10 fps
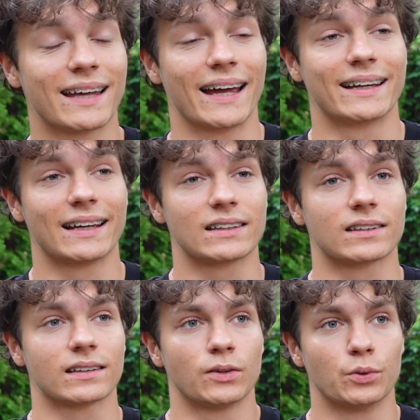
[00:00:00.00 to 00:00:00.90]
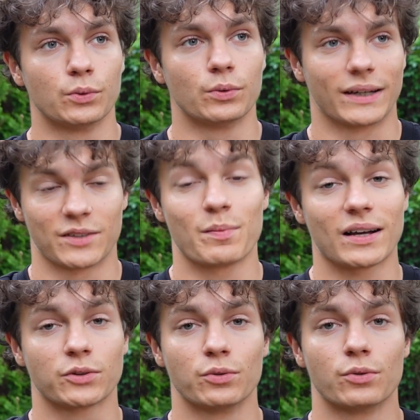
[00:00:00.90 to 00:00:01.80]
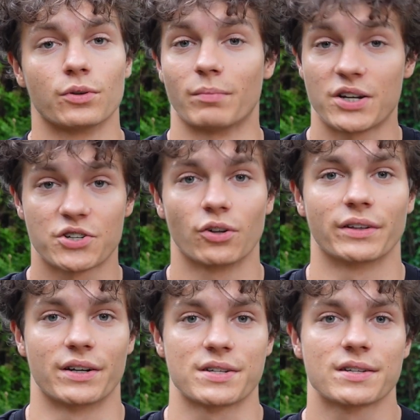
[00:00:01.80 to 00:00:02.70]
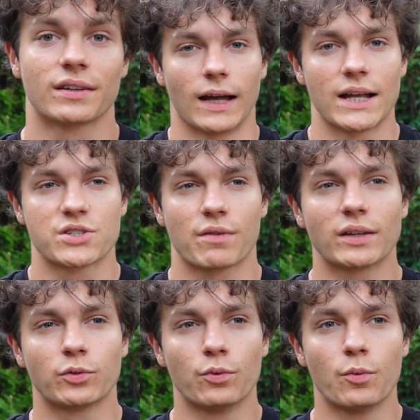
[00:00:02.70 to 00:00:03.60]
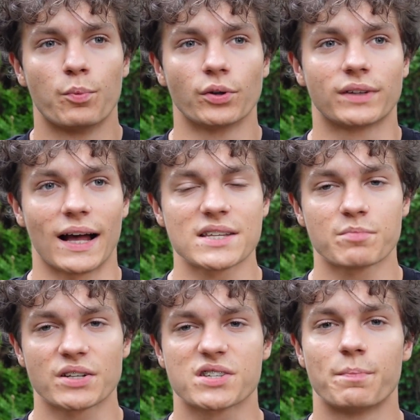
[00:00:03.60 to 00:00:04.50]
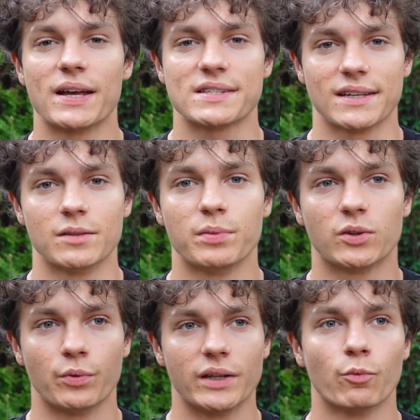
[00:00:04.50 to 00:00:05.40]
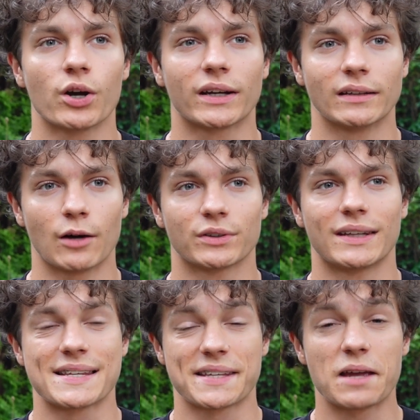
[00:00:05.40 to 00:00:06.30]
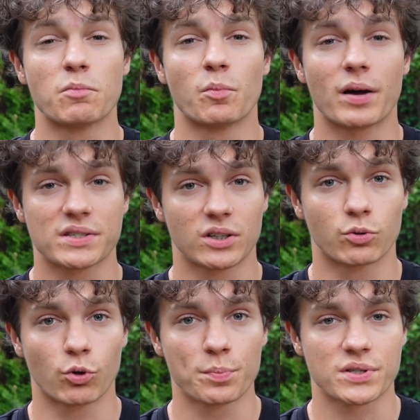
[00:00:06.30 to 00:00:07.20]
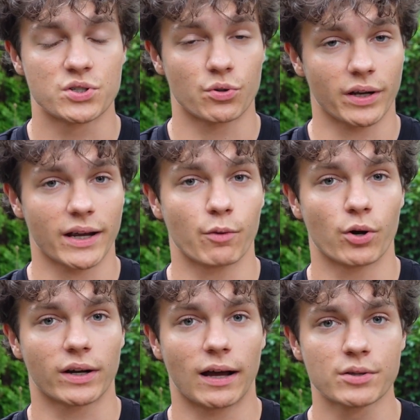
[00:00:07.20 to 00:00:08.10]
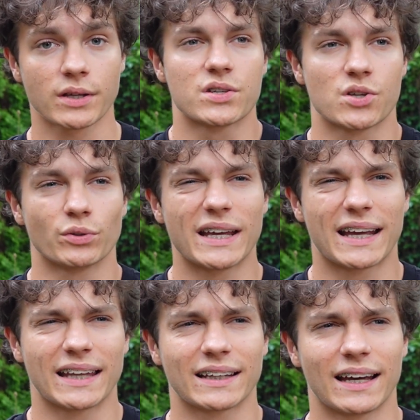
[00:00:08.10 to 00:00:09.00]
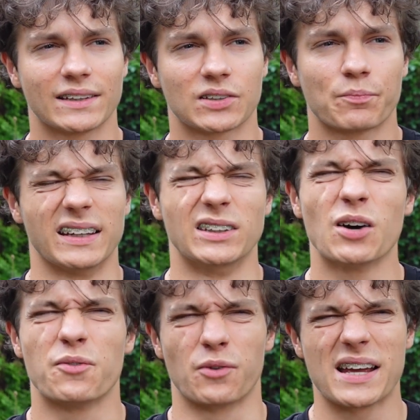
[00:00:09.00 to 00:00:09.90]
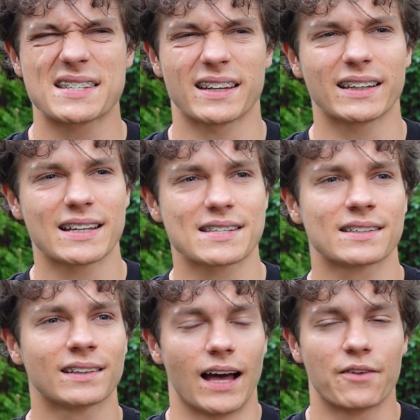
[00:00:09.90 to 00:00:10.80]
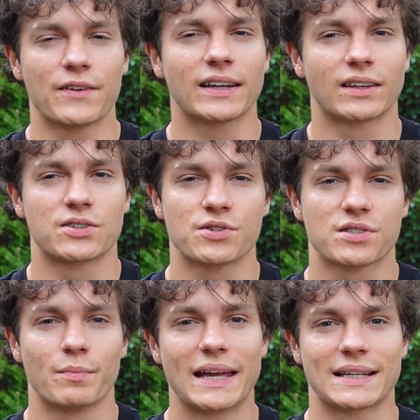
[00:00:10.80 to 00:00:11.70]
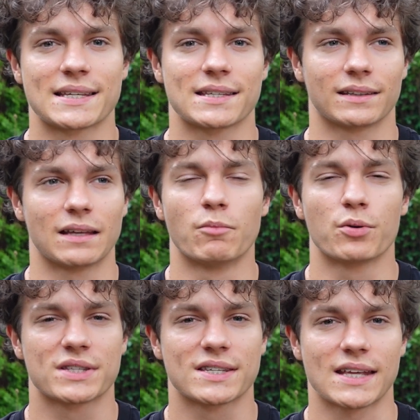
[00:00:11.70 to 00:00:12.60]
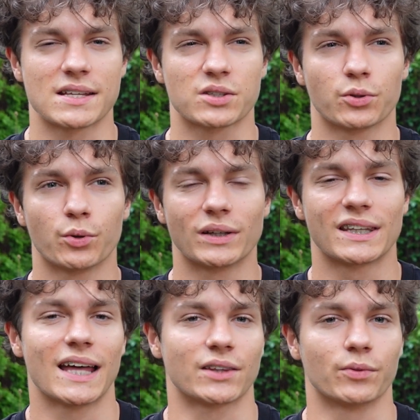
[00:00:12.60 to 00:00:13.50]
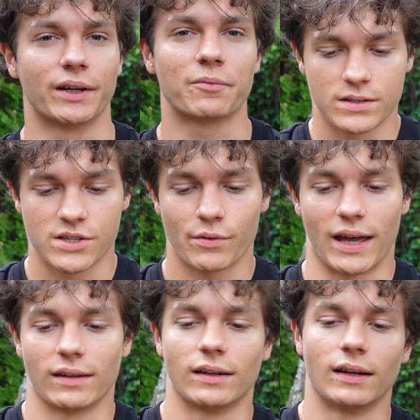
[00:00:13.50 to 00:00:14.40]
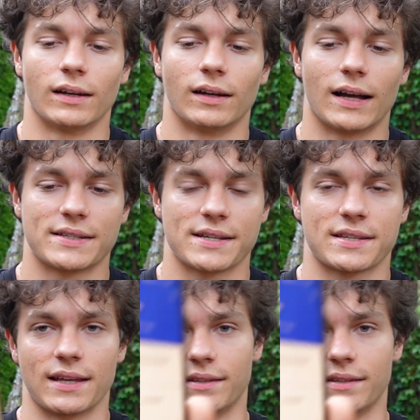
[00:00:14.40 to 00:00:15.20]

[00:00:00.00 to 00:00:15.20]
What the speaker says: I get back to my shoulders. I try to put as much space in between working out the same muscle groups during a workout so they can get enough rest, I guess. I think it just makes the most sense to do it that way. So yeah, as I said,